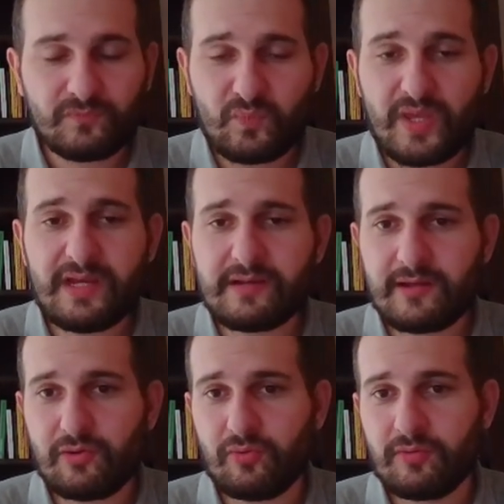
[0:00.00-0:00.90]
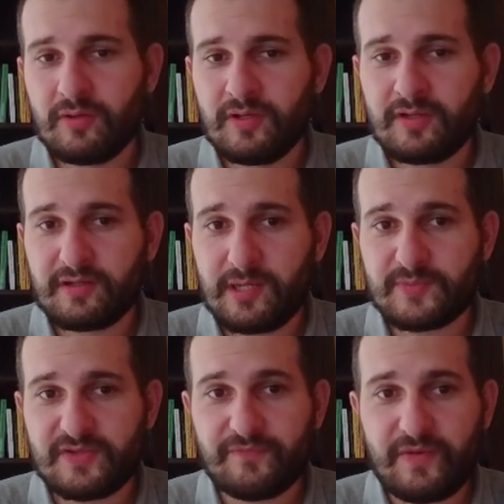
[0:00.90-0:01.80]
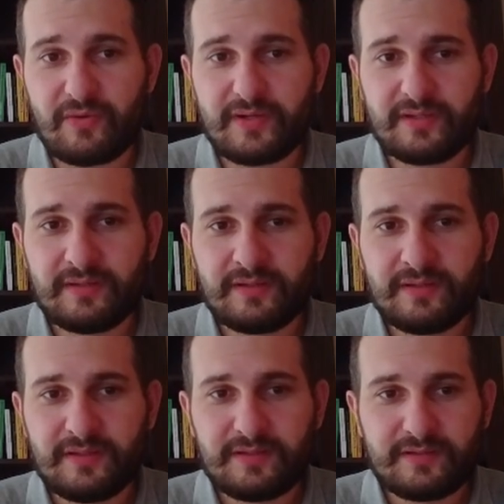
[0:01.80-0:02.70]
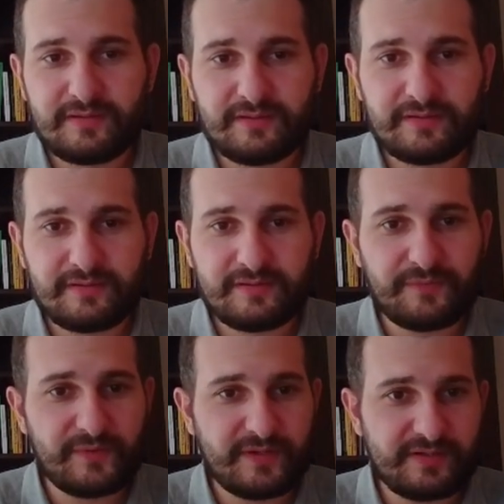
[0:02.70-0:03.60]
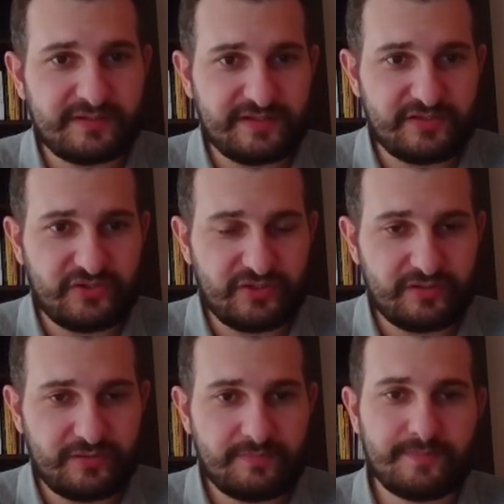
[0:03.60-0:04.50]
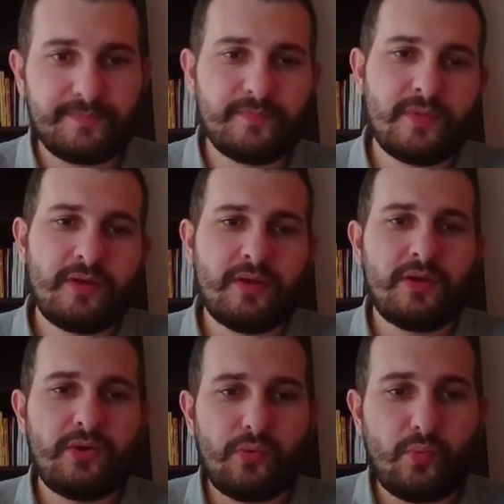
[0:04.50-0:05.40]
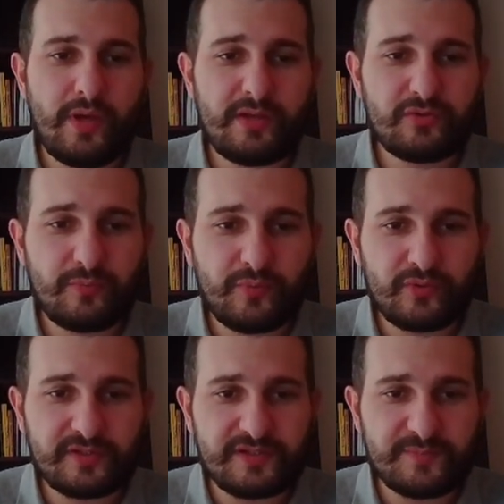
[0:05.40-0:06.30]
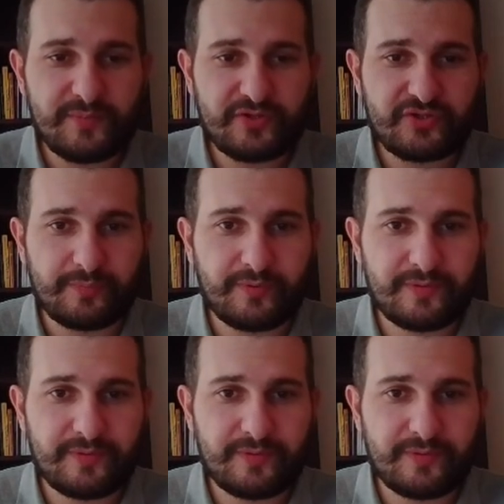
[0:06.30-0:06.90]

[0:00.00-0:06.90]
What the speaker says: And now comes a very difficult decision. Where to put this bishop